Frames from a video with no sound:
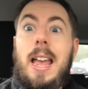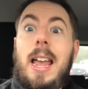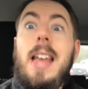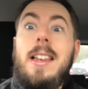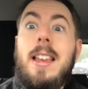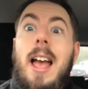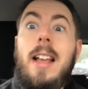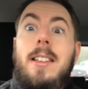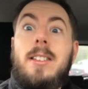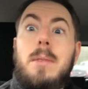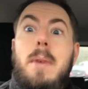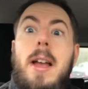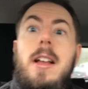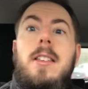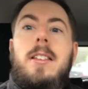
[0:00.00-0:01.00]
It tastes
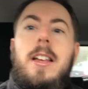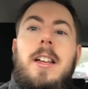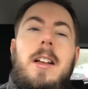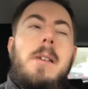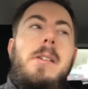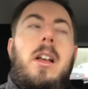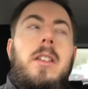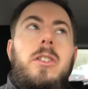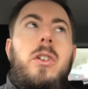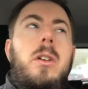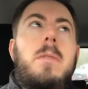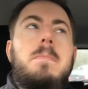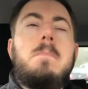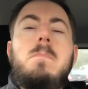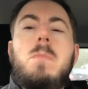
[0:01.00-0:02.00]
amazing. You
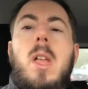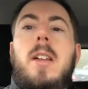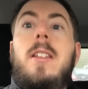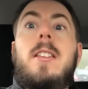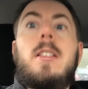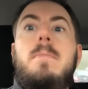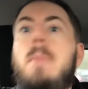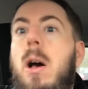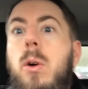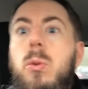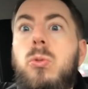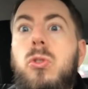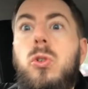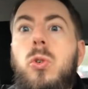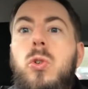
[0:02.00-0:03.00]
can, and it
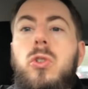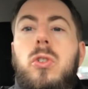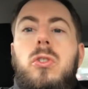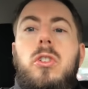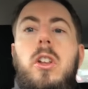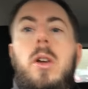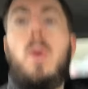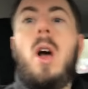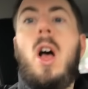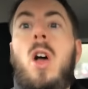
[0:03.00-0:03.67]
smells gorgeous too.